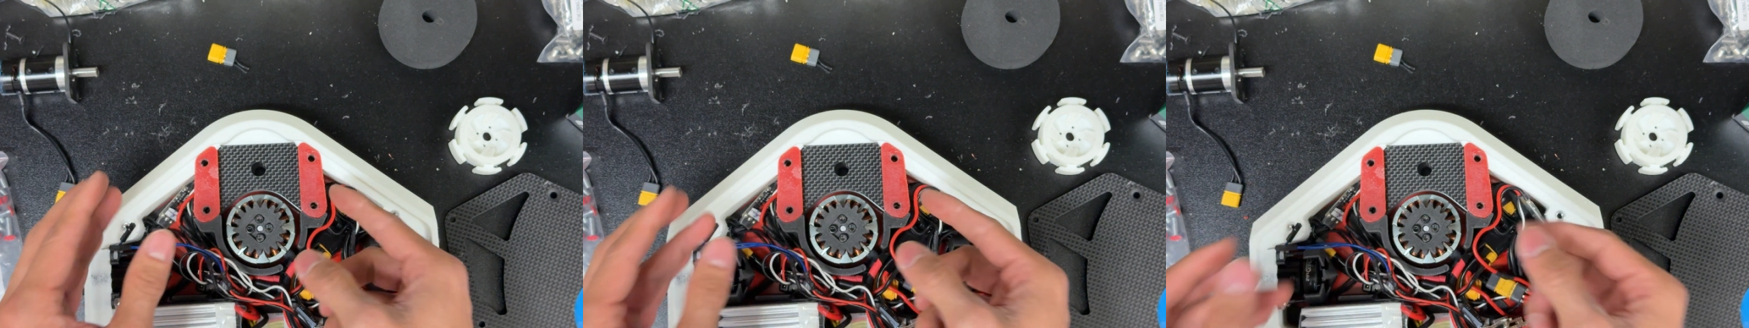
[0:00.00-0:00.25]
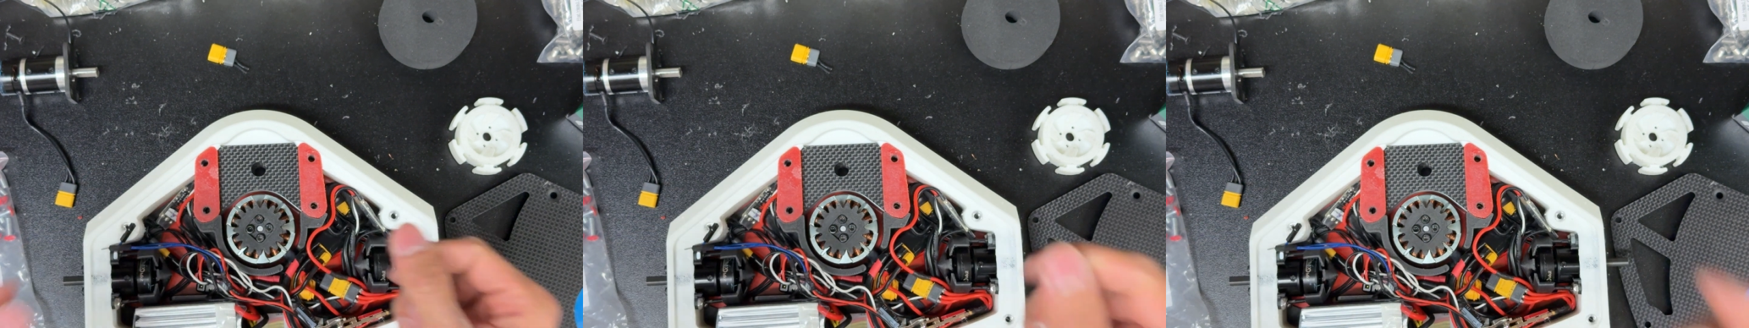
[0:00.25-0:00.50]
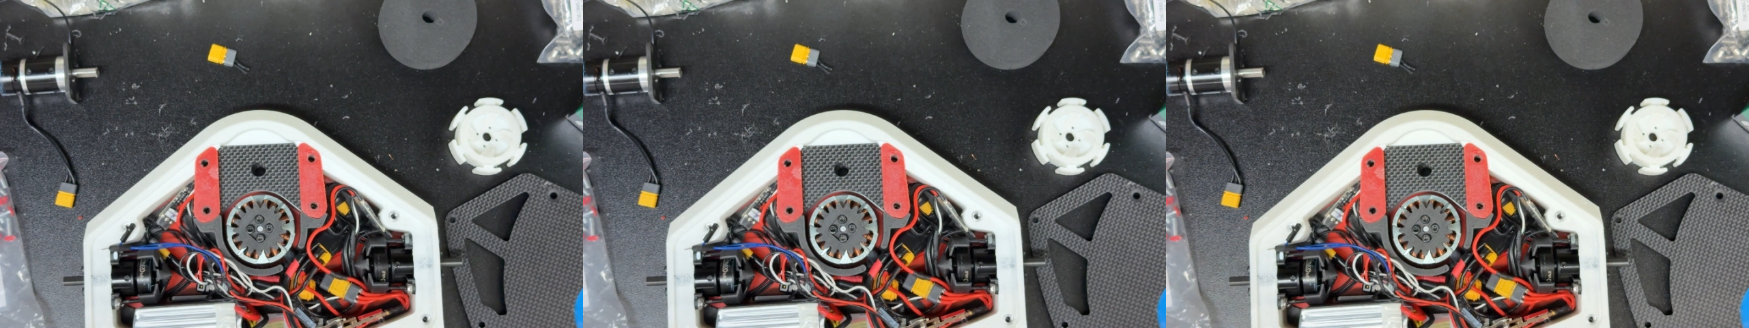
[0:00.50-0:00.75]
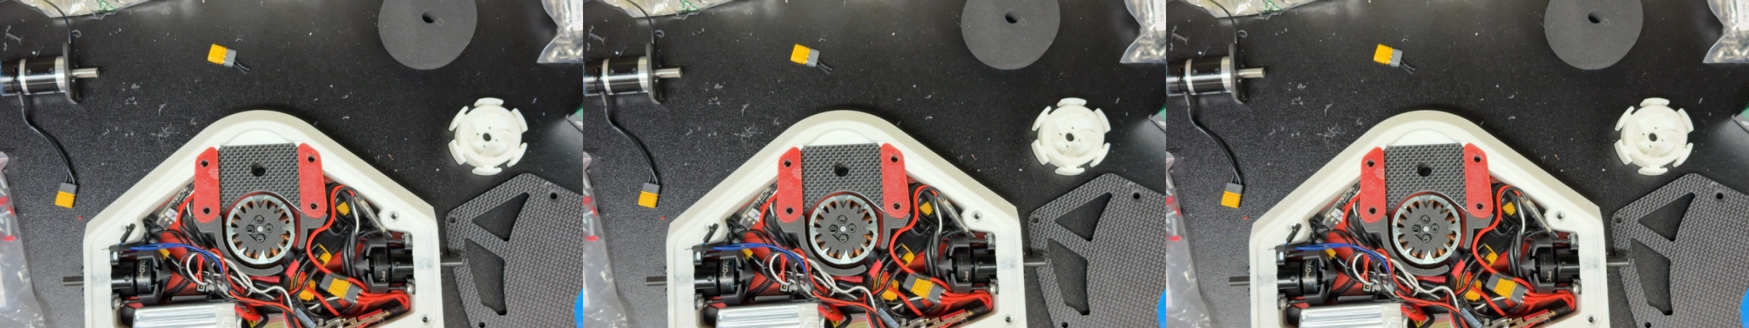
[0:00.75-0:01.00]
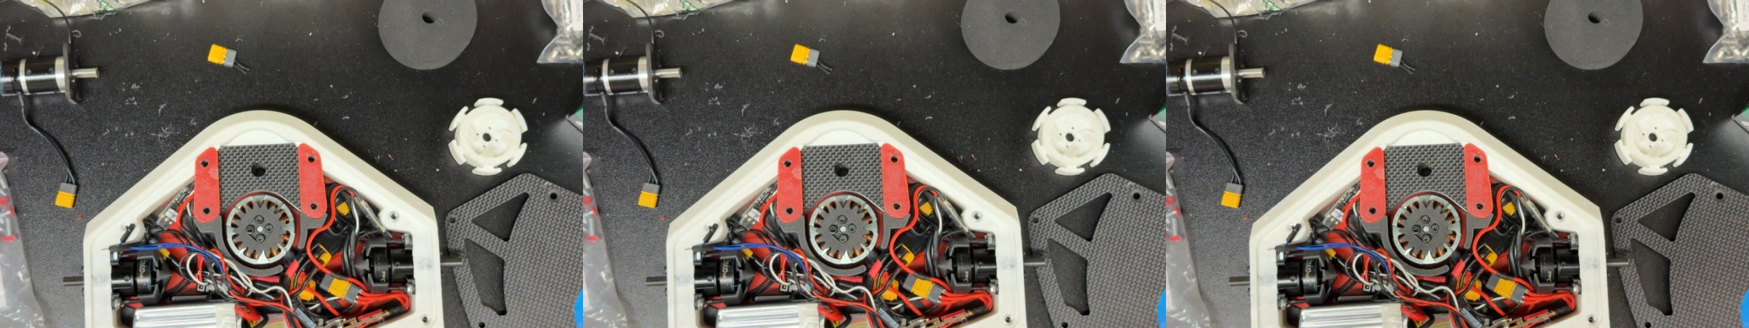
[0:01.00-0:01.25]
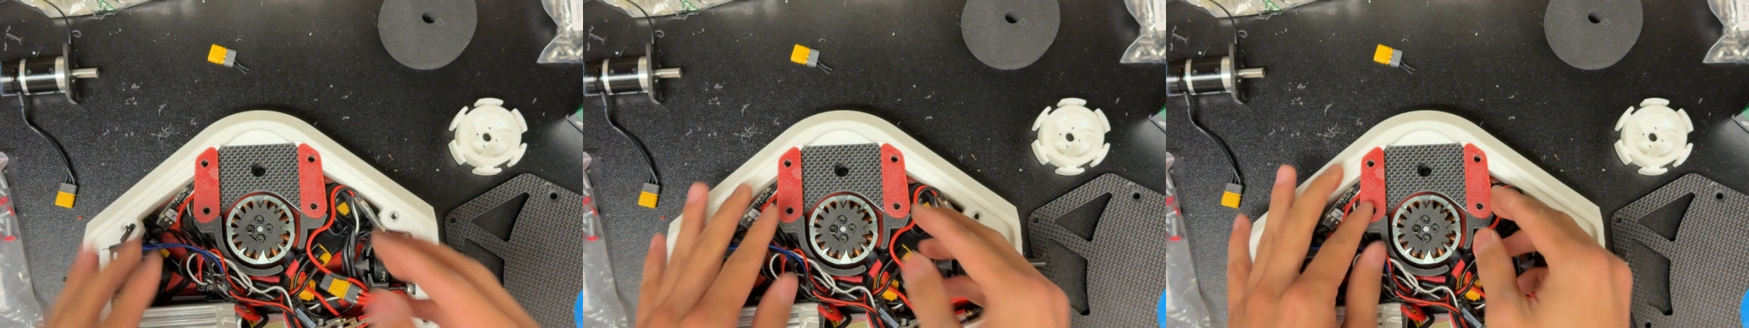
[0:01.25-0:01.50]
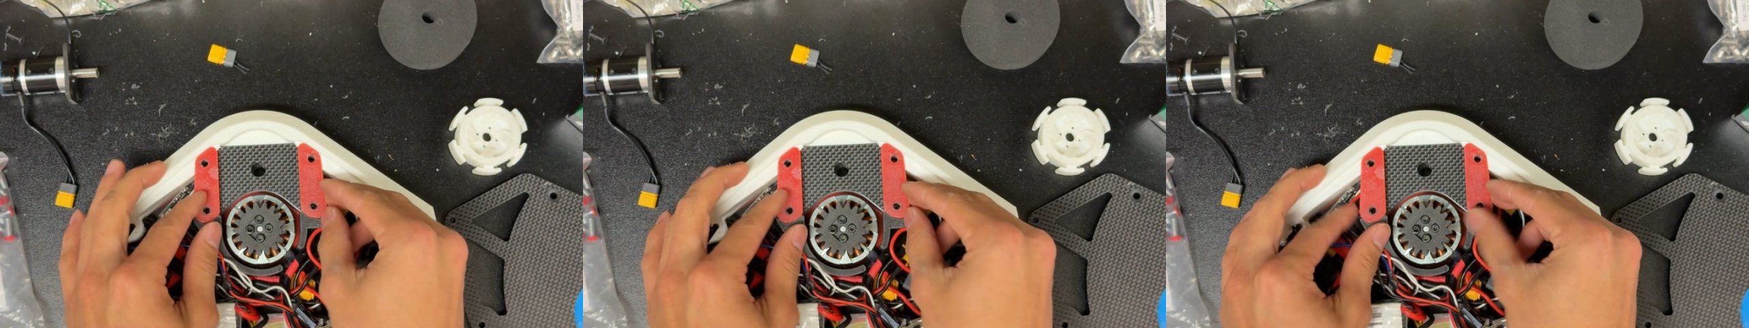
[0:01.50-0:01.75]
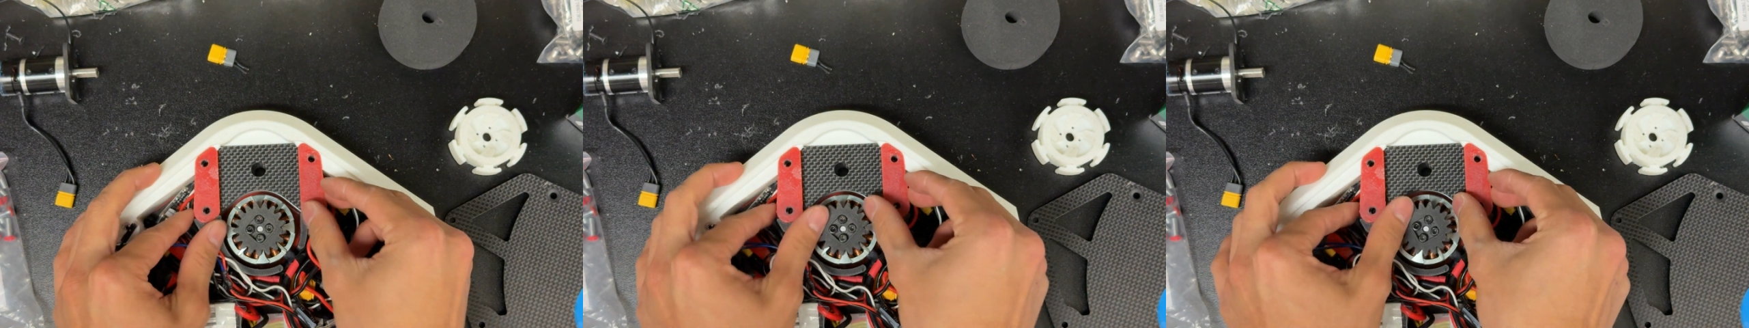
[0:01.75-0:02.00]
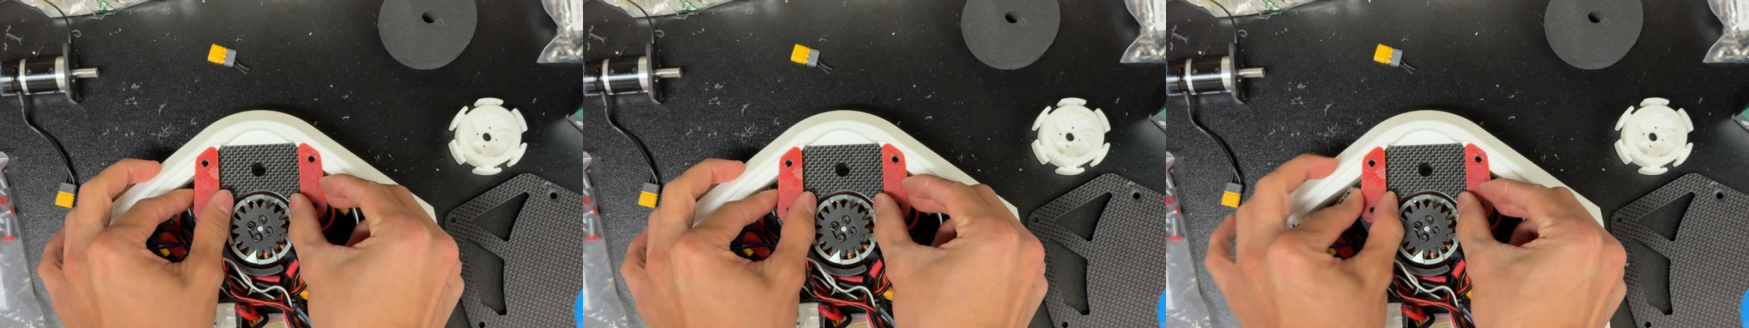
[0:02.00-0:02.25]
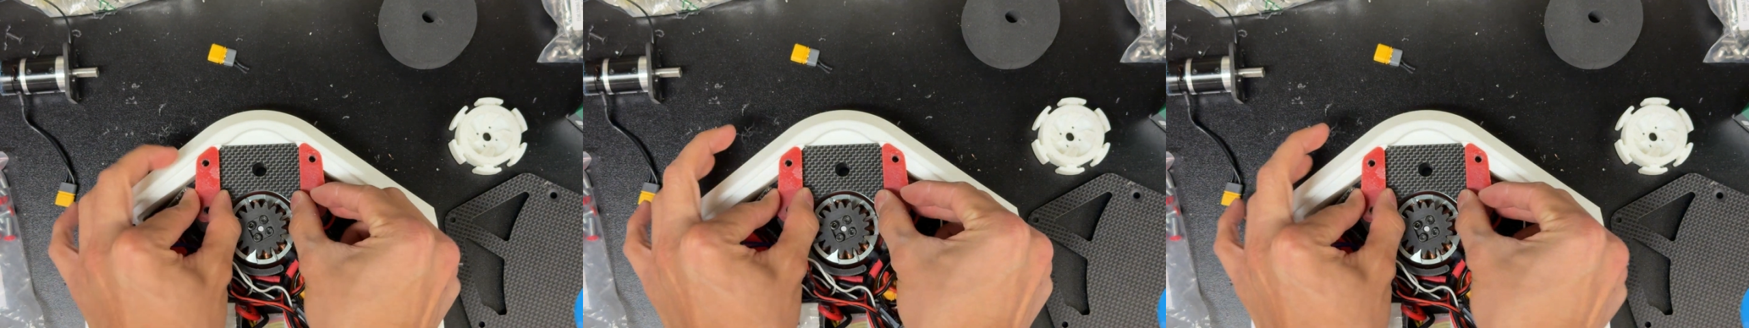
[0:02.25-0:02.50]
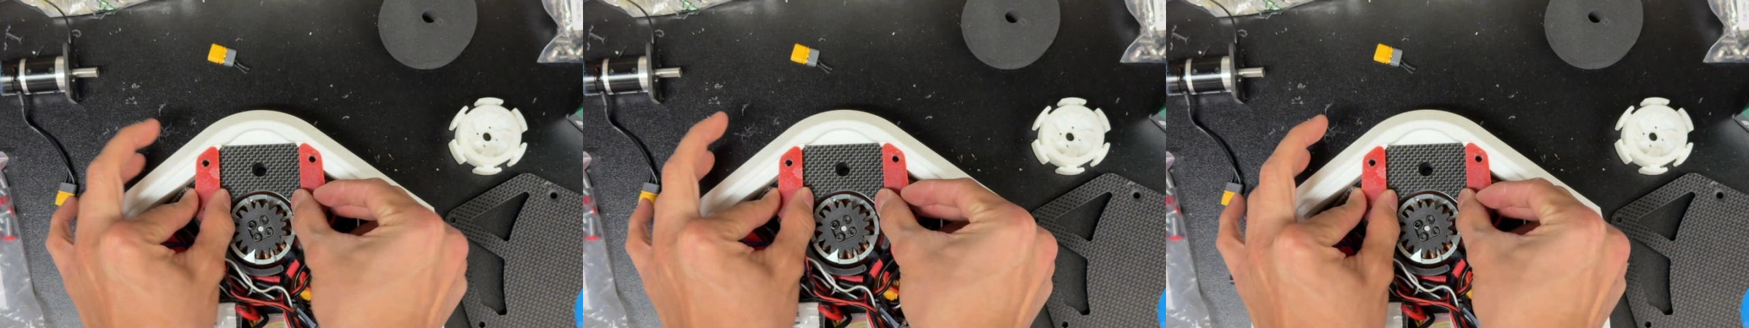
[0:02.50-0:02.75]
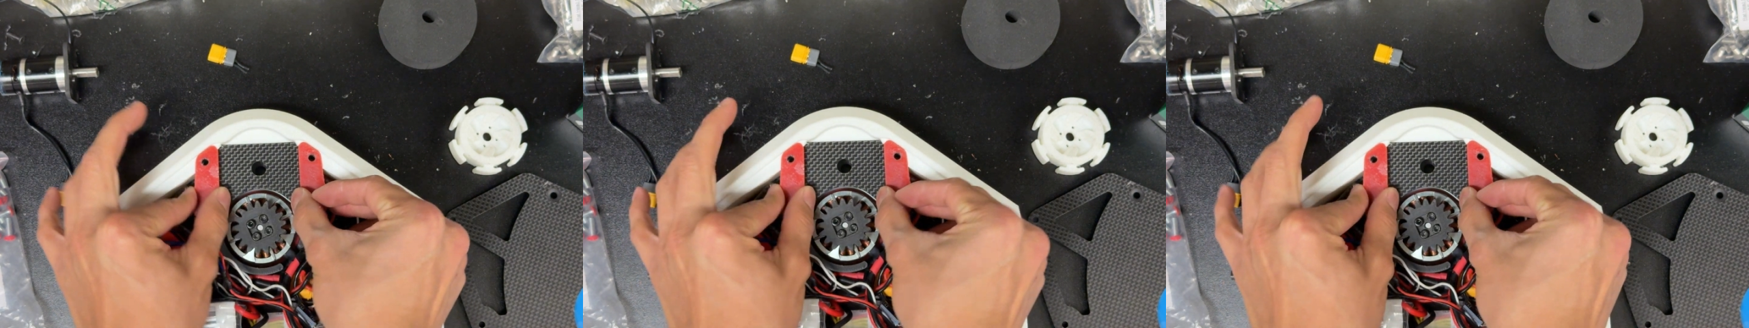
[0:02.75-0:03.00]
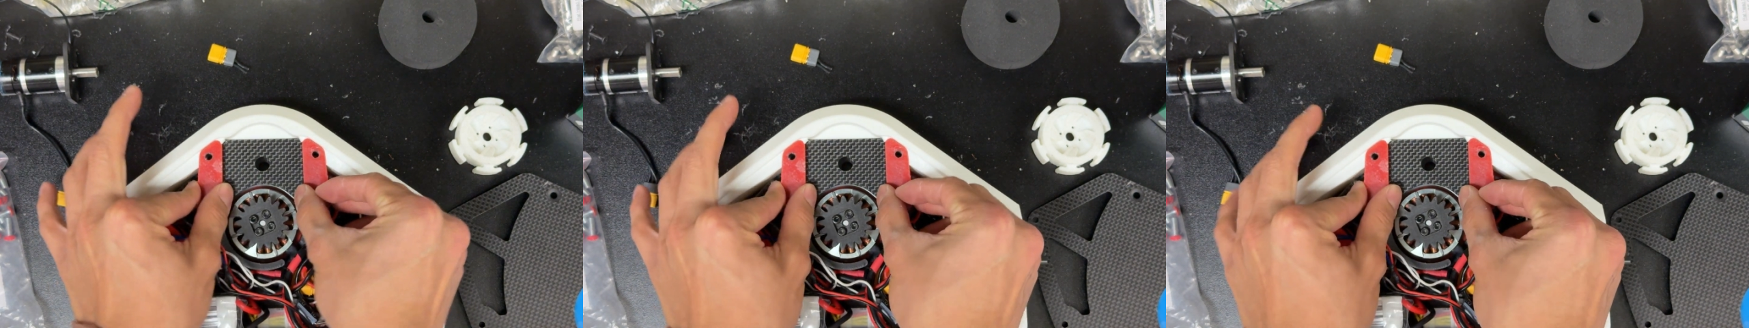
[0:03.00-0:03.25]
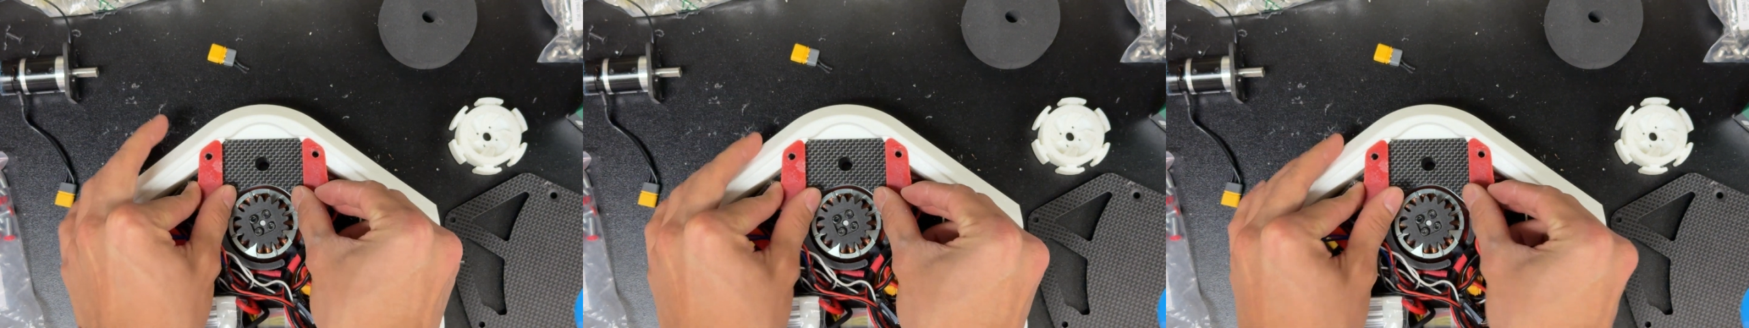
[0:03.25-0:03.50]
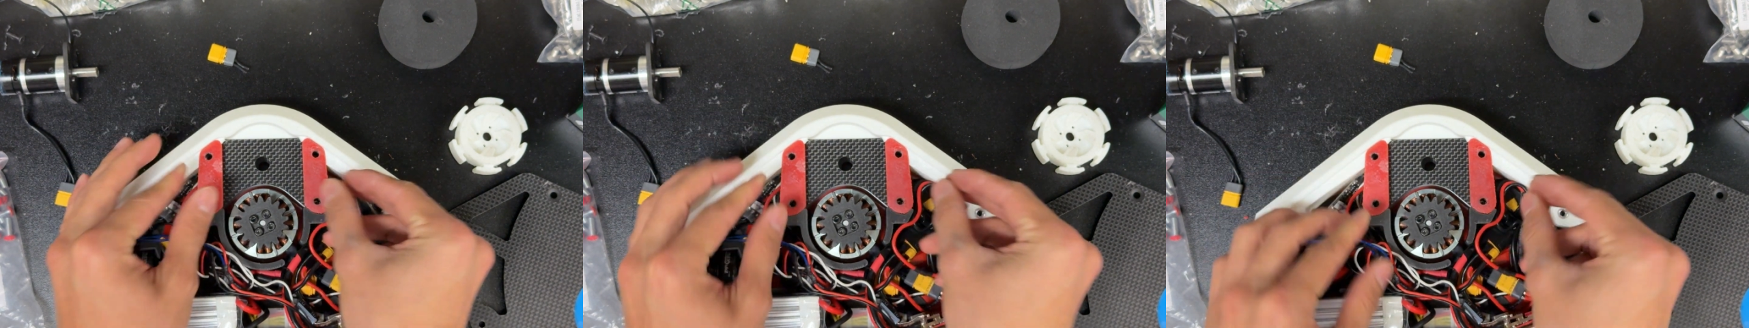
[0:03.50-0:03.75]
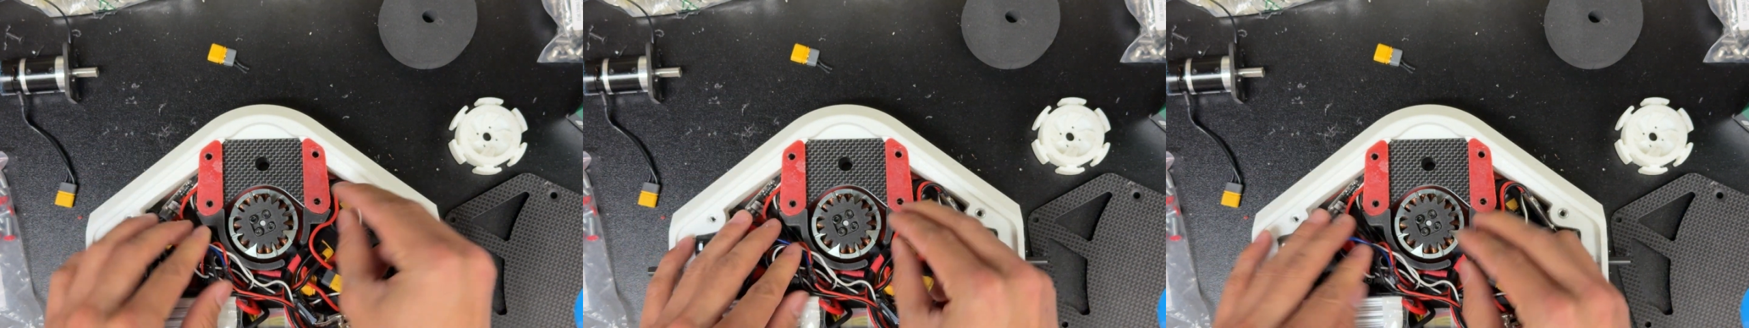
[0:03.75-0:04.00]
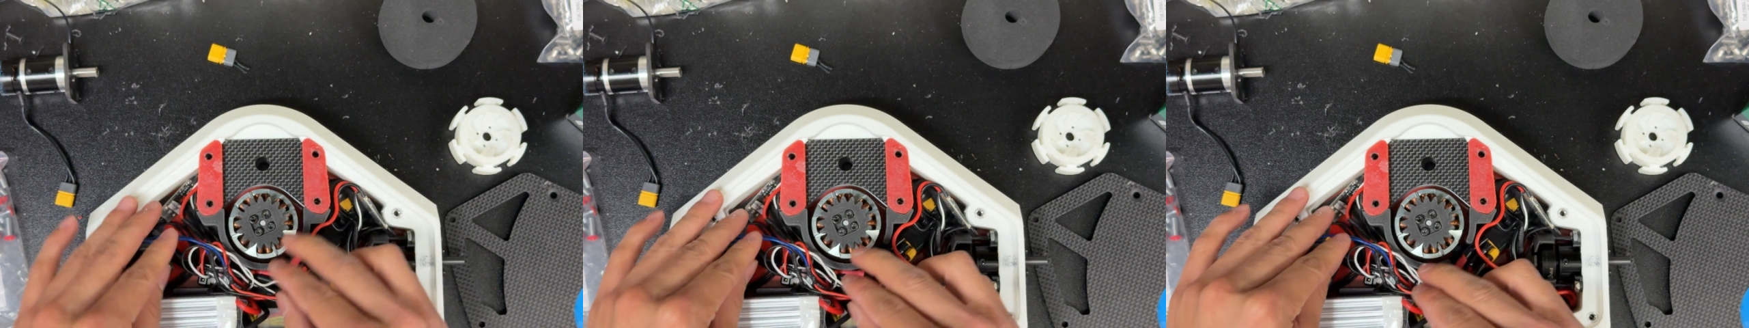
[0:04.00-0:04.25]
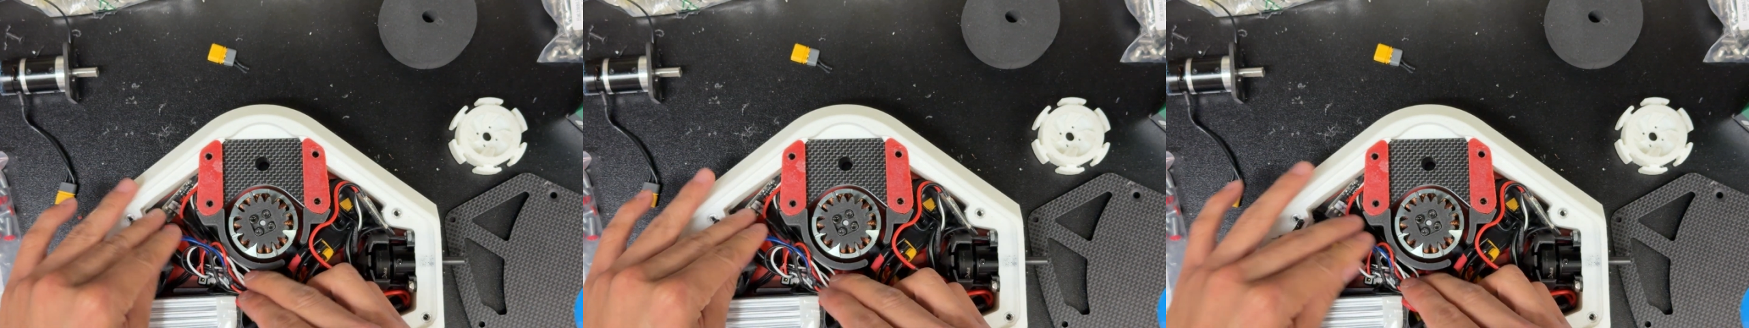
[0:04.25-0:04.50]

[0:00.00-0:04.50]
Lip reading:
No face is visible, so there are no lips to read.